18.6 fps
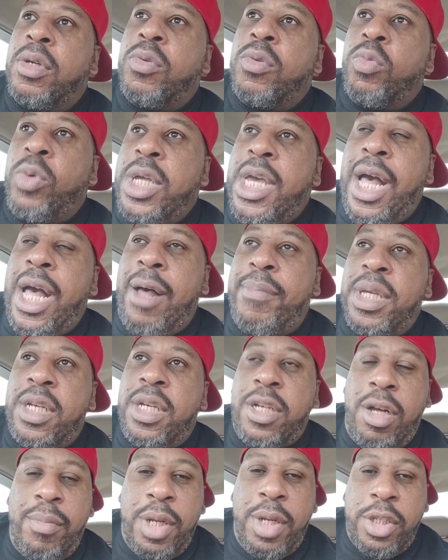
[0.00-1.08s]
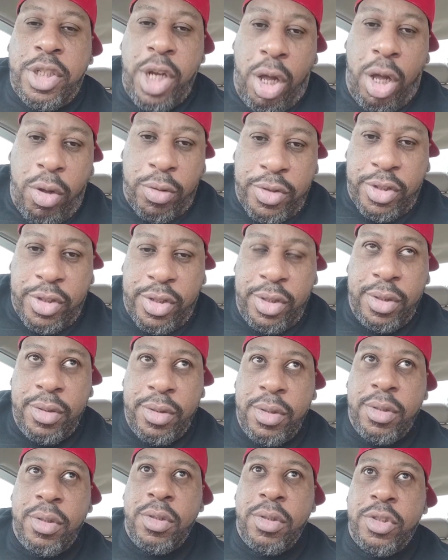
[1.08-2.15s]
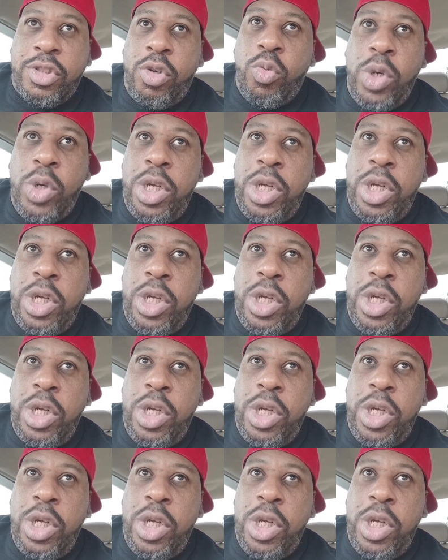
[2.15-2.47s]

we have become adults. So we are